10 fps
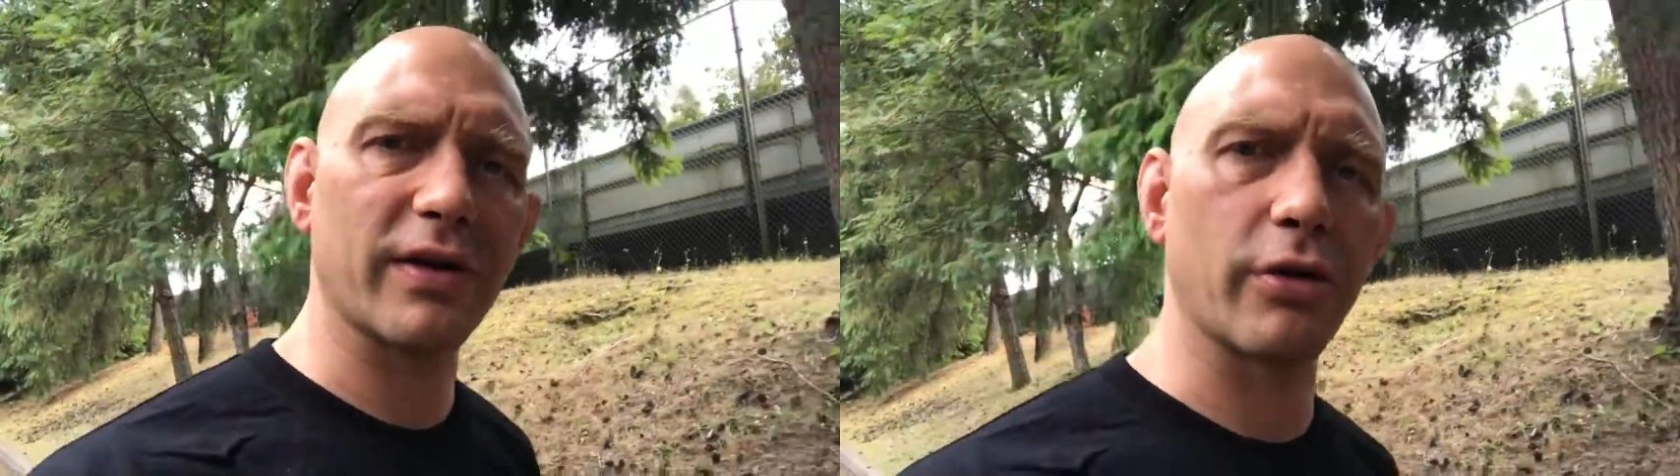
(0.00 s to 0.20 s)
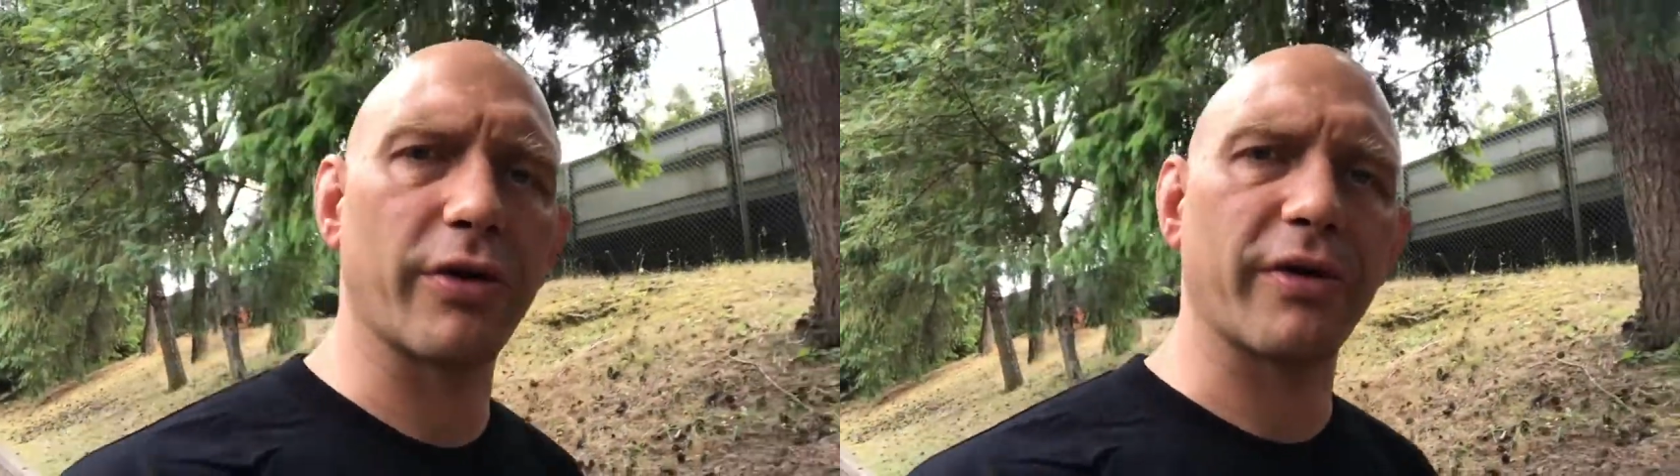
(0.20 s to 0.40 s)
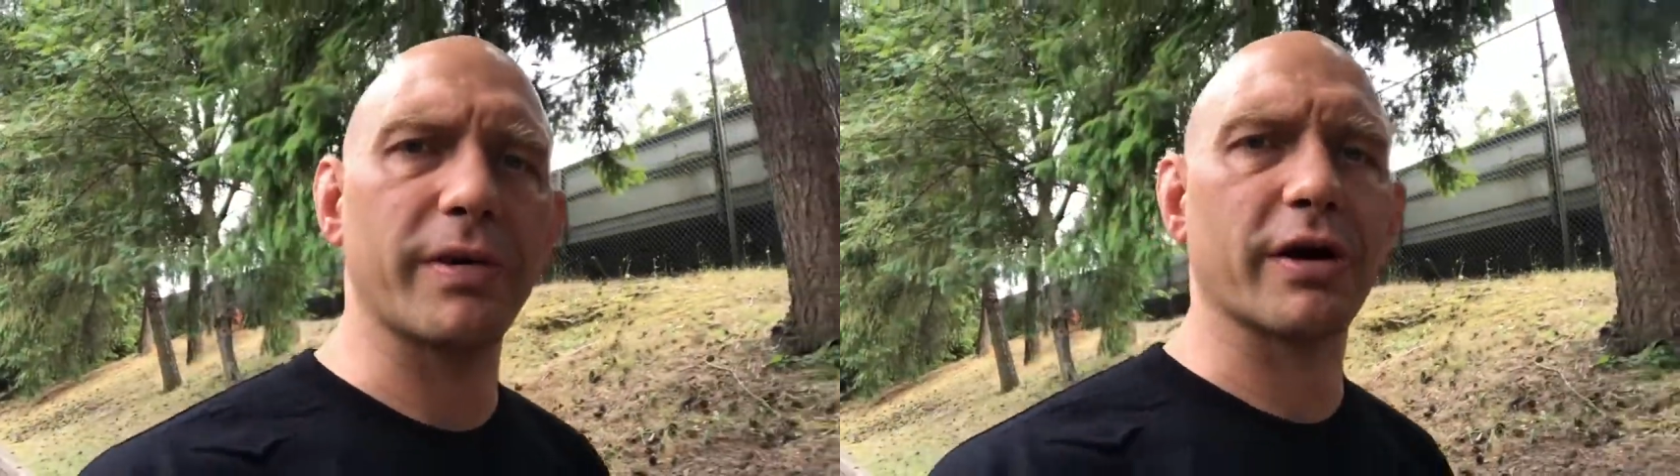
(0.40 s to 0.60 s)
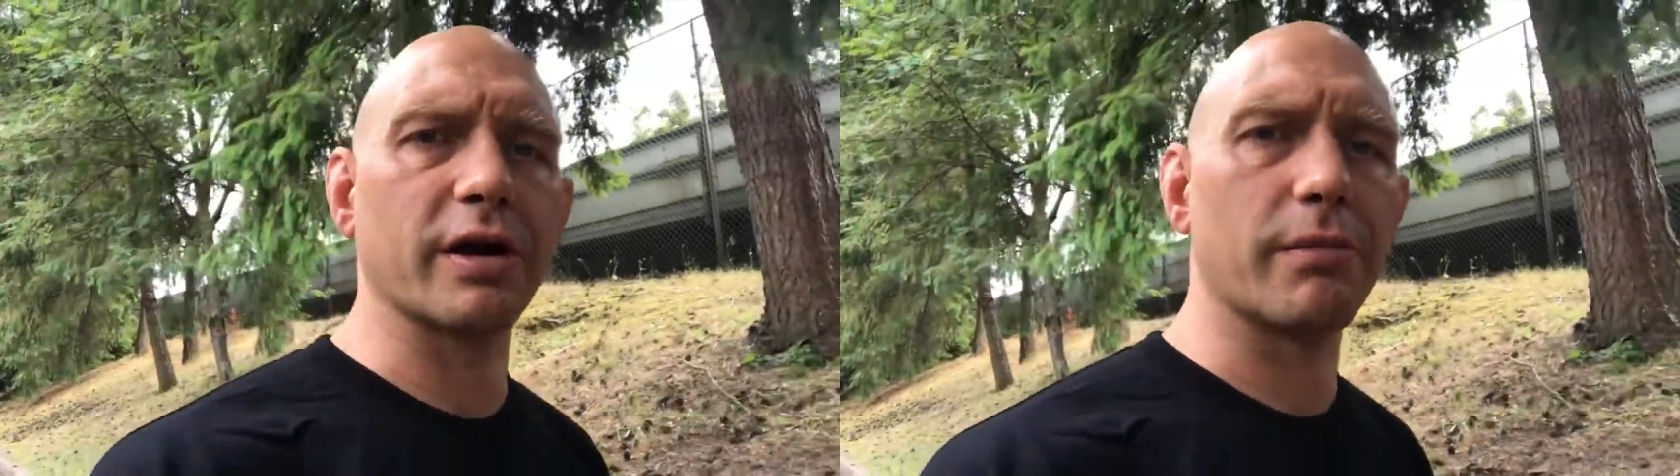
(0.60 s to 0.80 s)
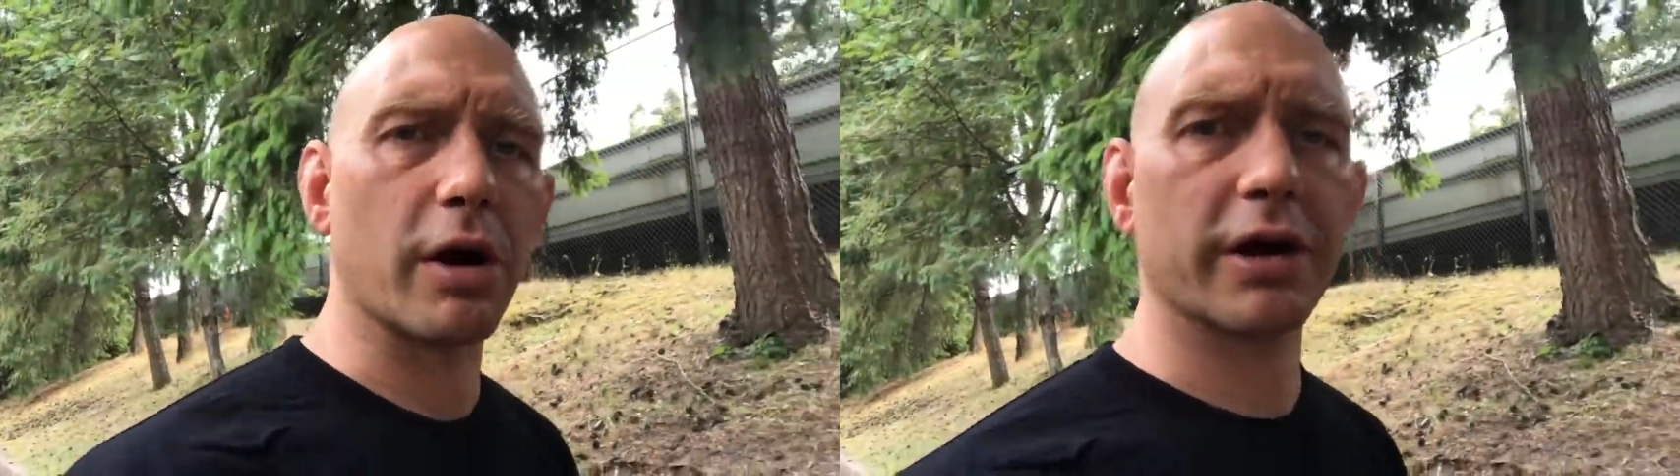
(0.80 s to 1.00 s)
the North
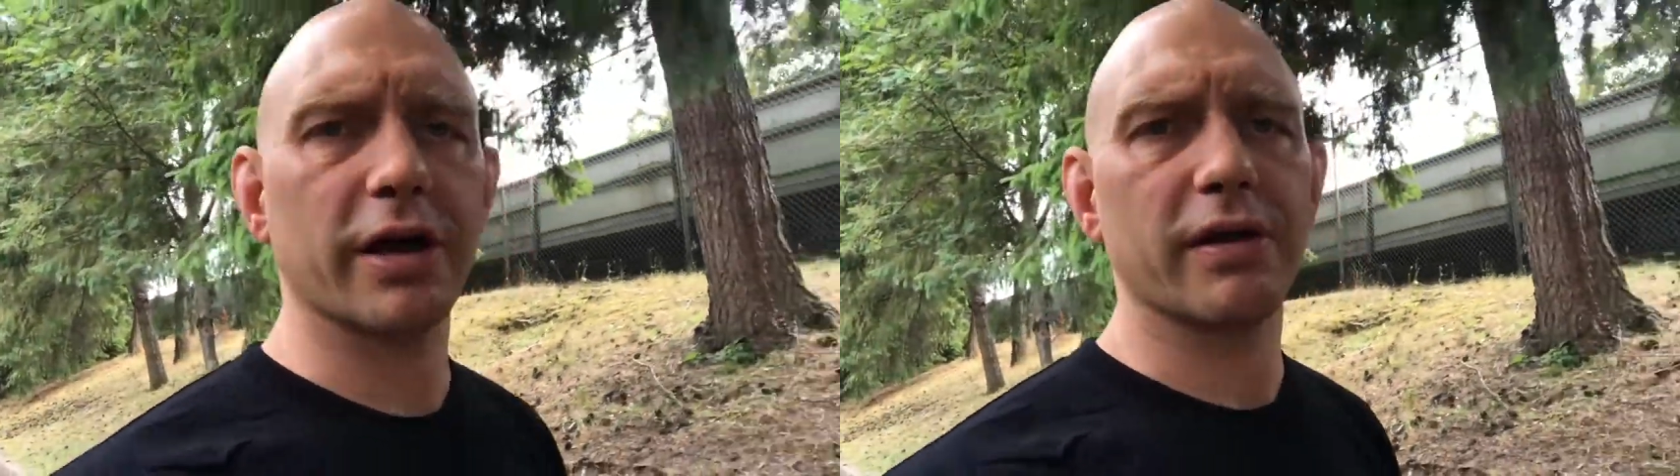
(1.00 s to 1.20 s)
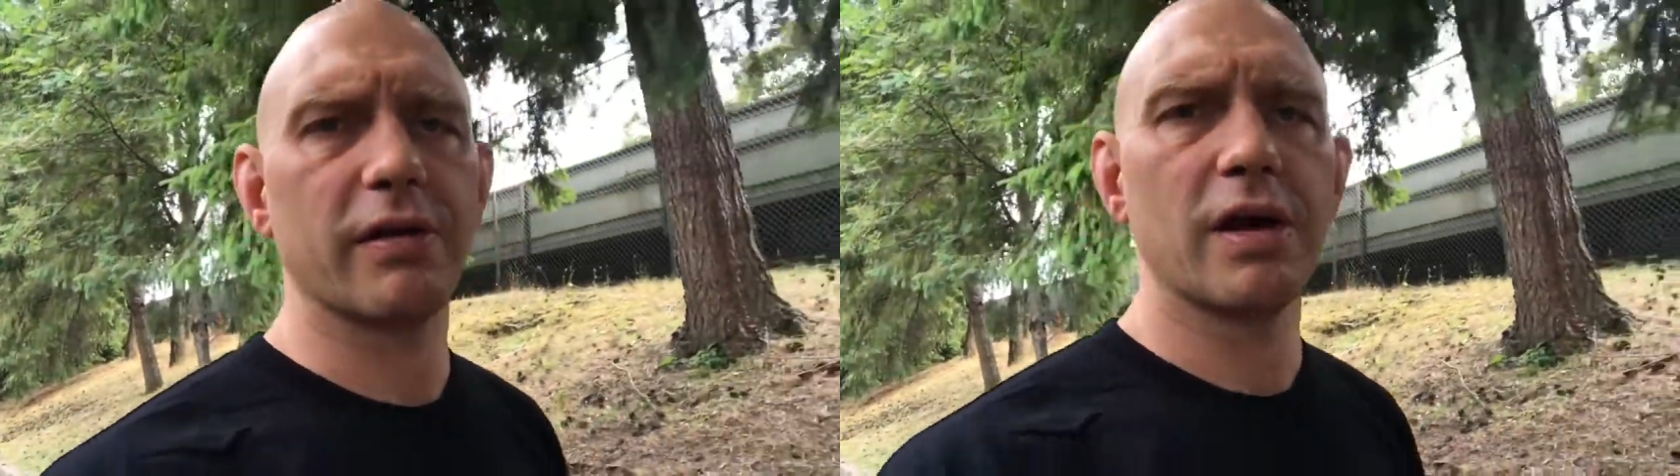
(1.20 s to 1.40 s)
American market